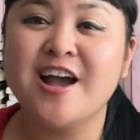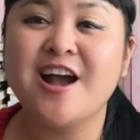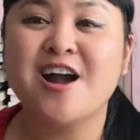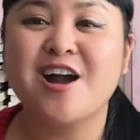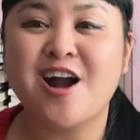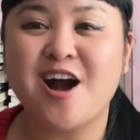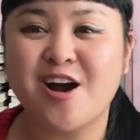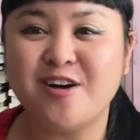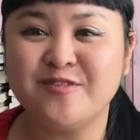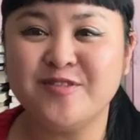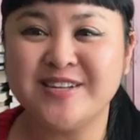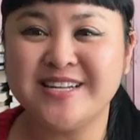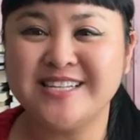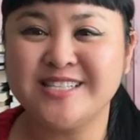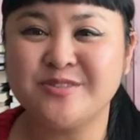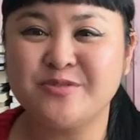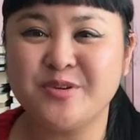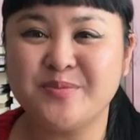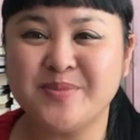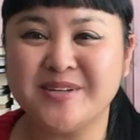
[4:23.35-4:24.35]

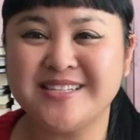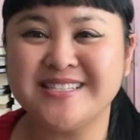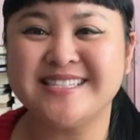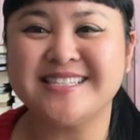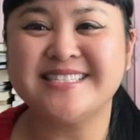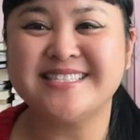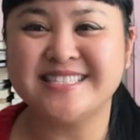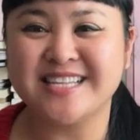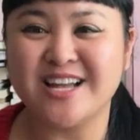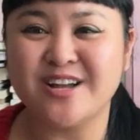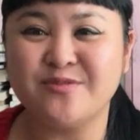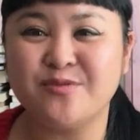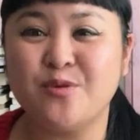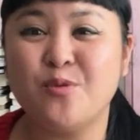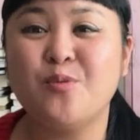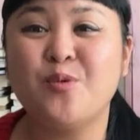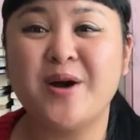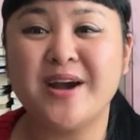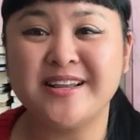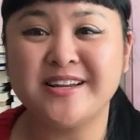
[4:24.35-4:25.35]
Confidence rebuilds itself
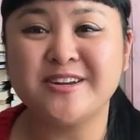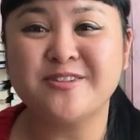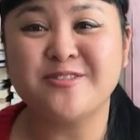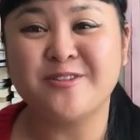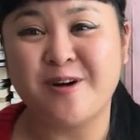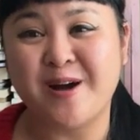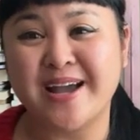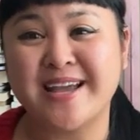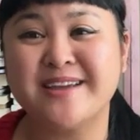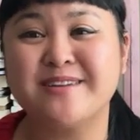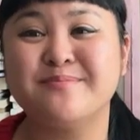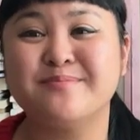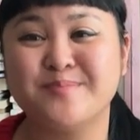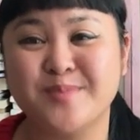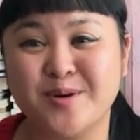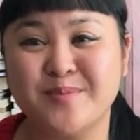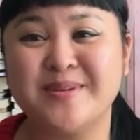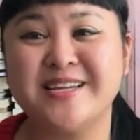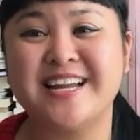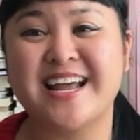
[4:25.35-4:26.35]
one quiet
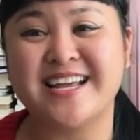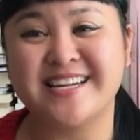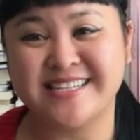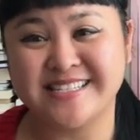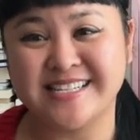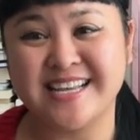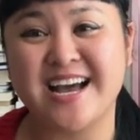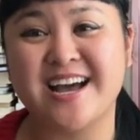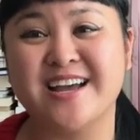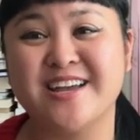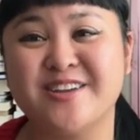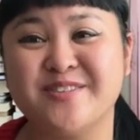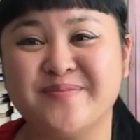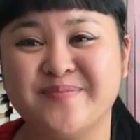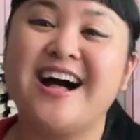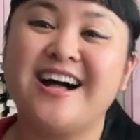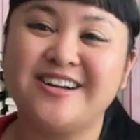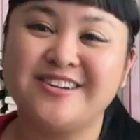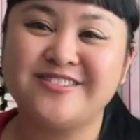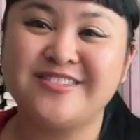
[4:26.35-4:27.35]
moment at a time.
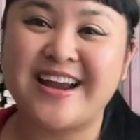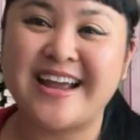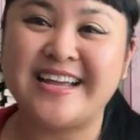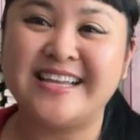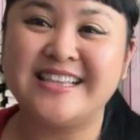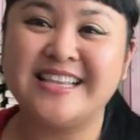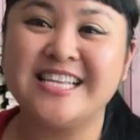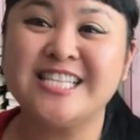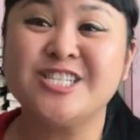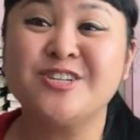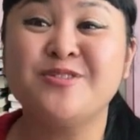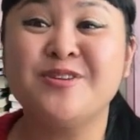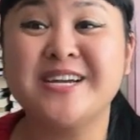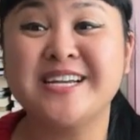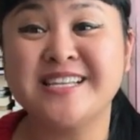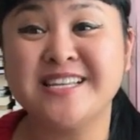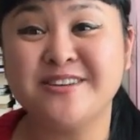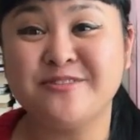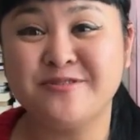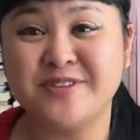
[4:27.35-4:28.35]
All right, let's
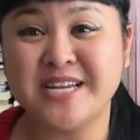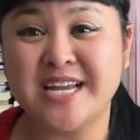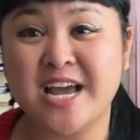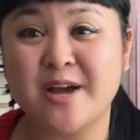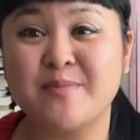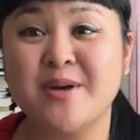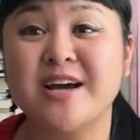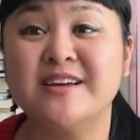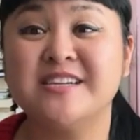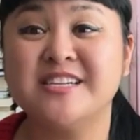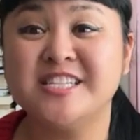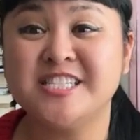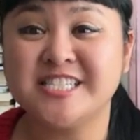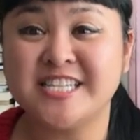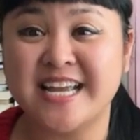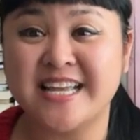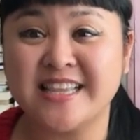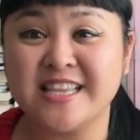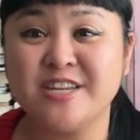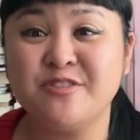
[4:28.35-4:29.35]
quickly recap how to
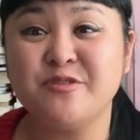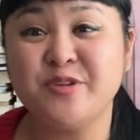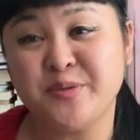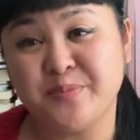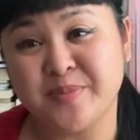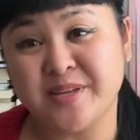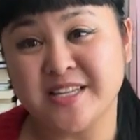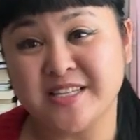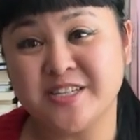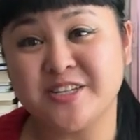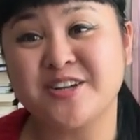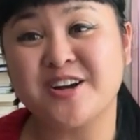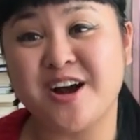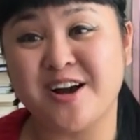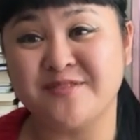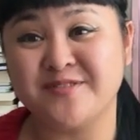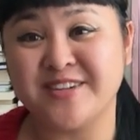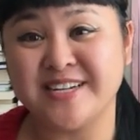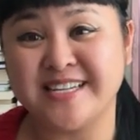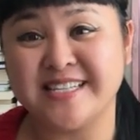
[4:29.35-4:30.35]
gently rebuild your
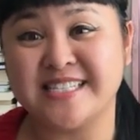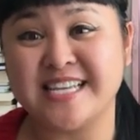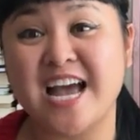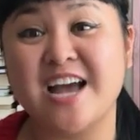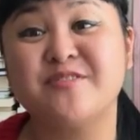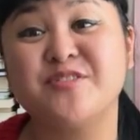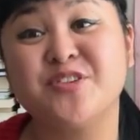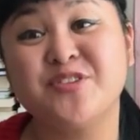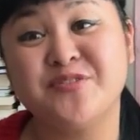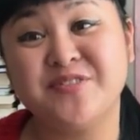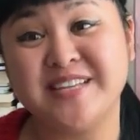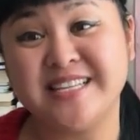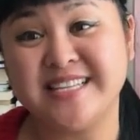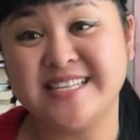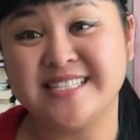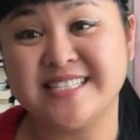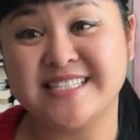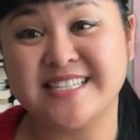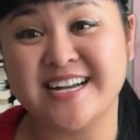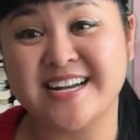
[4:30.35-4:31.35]
confidence after feeling
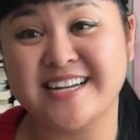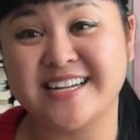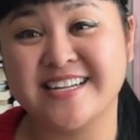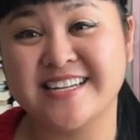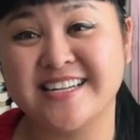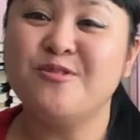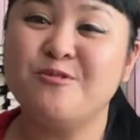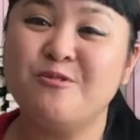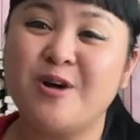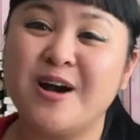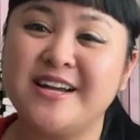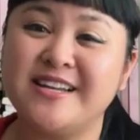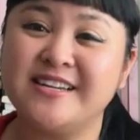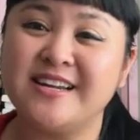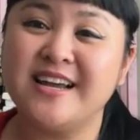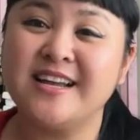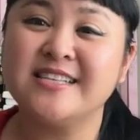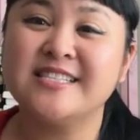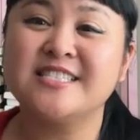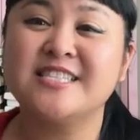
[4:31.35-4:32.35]
stuck.
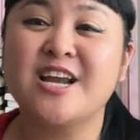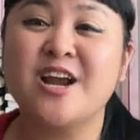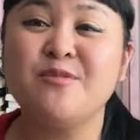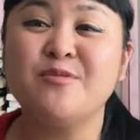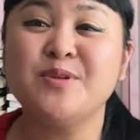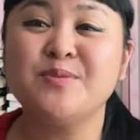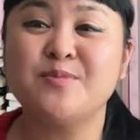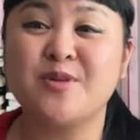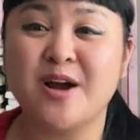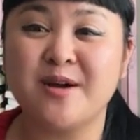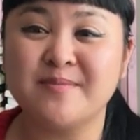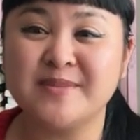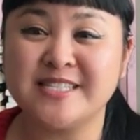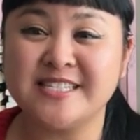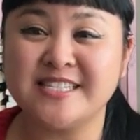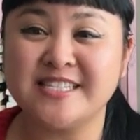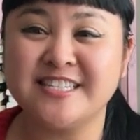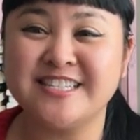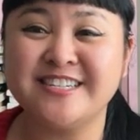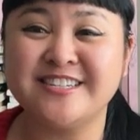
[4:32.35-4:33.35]
1. Start with
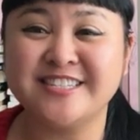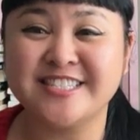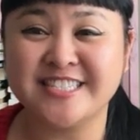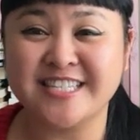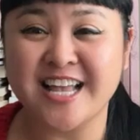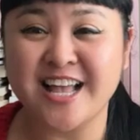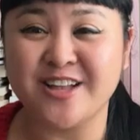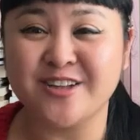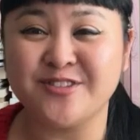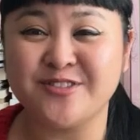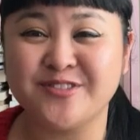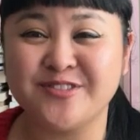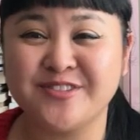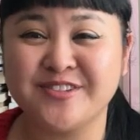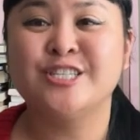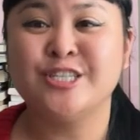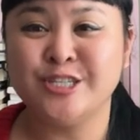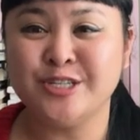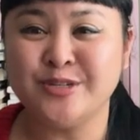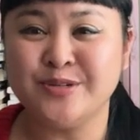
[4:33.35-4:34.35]
promises to yourself.
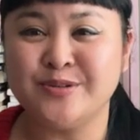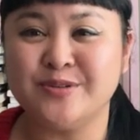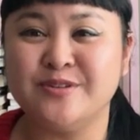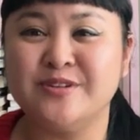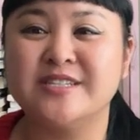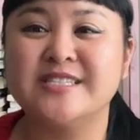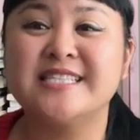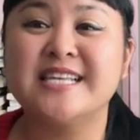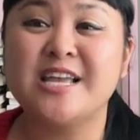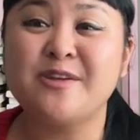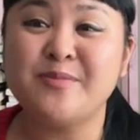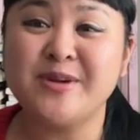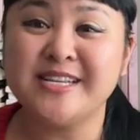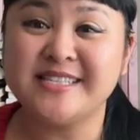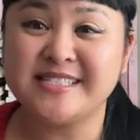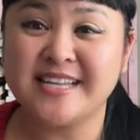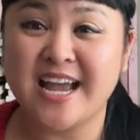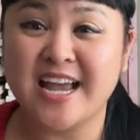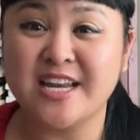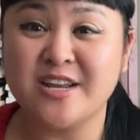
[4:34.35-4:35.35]
2. Celebrate
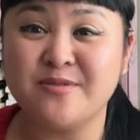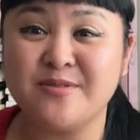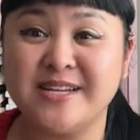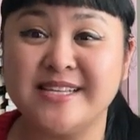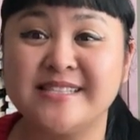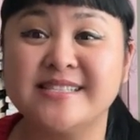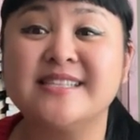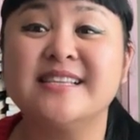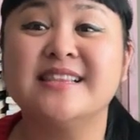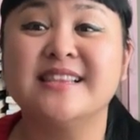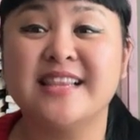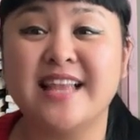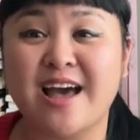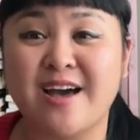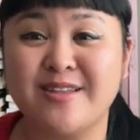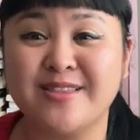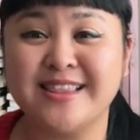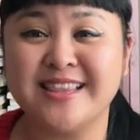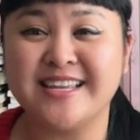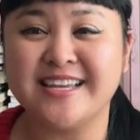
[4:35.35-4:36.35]
tiny wins
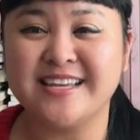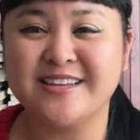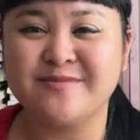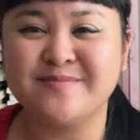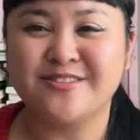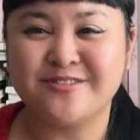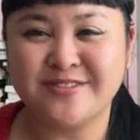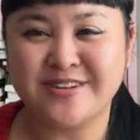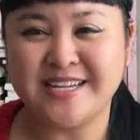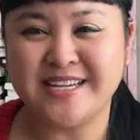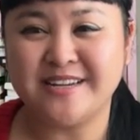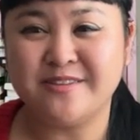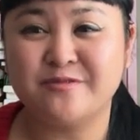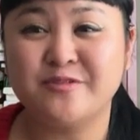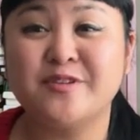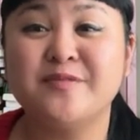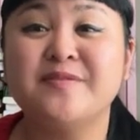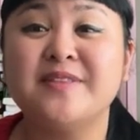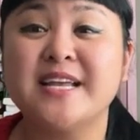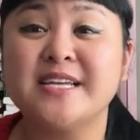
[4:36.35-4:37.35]
loudly. 3.
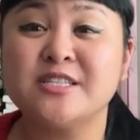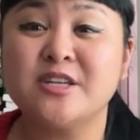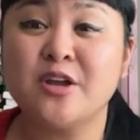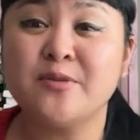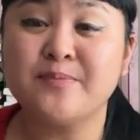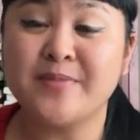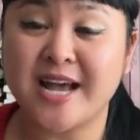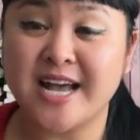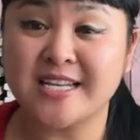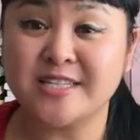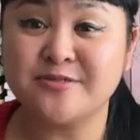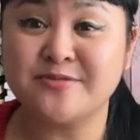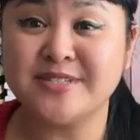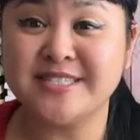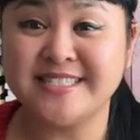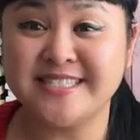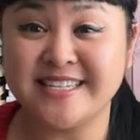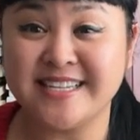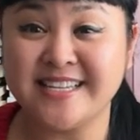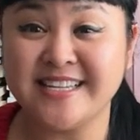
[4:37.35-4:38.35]
Reflect on past
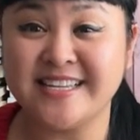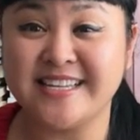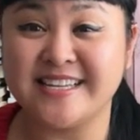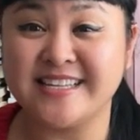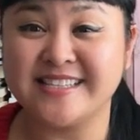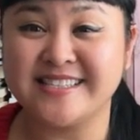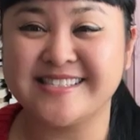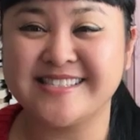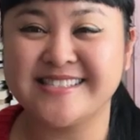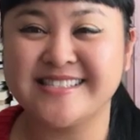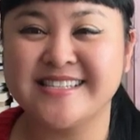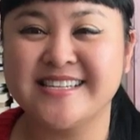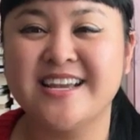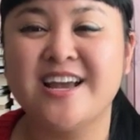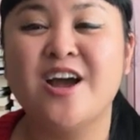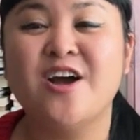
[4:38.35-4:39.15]
resilience.